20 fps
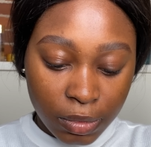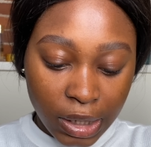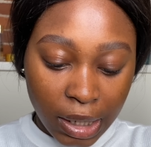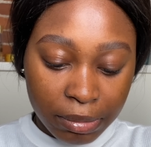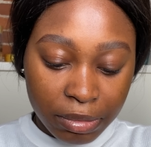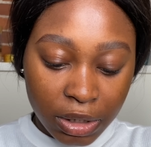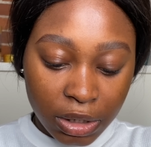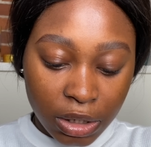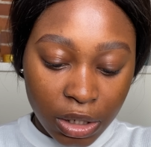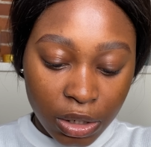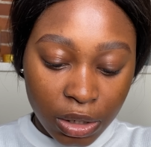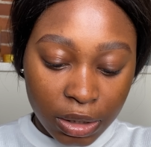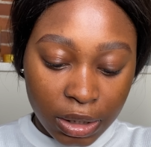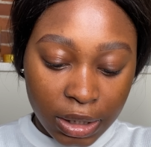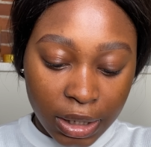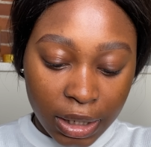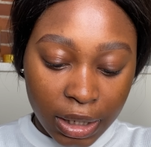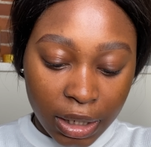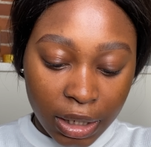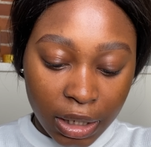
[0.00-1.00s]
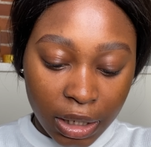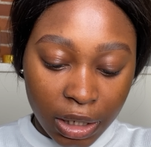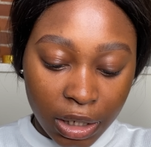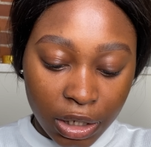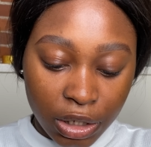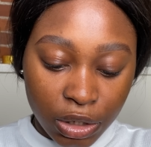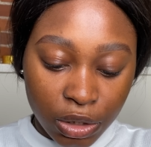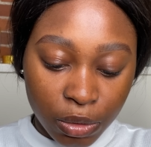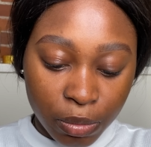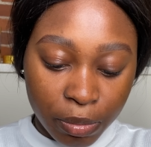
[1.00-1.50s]
just gonna take a
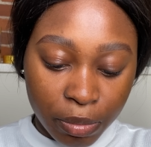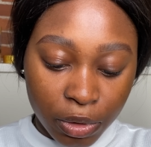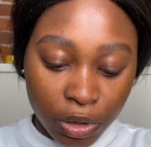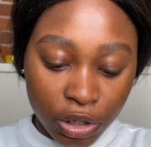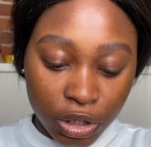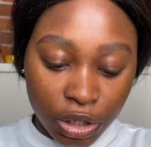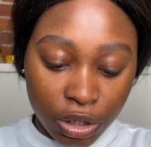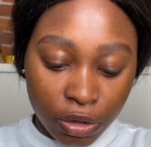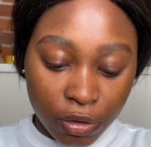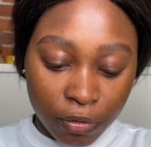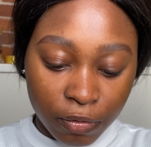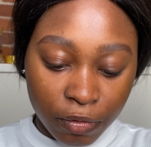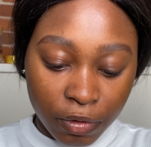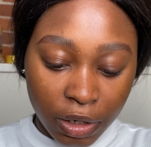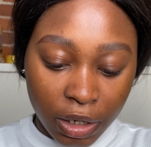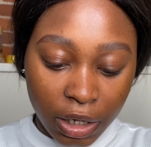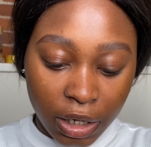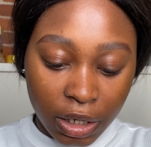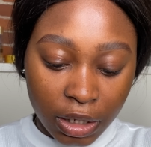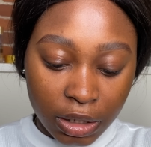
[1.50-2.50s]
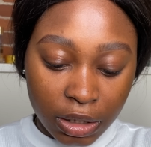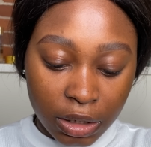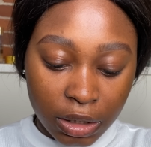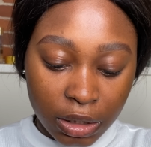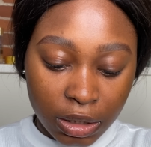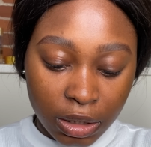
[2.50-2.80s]
little portion of it,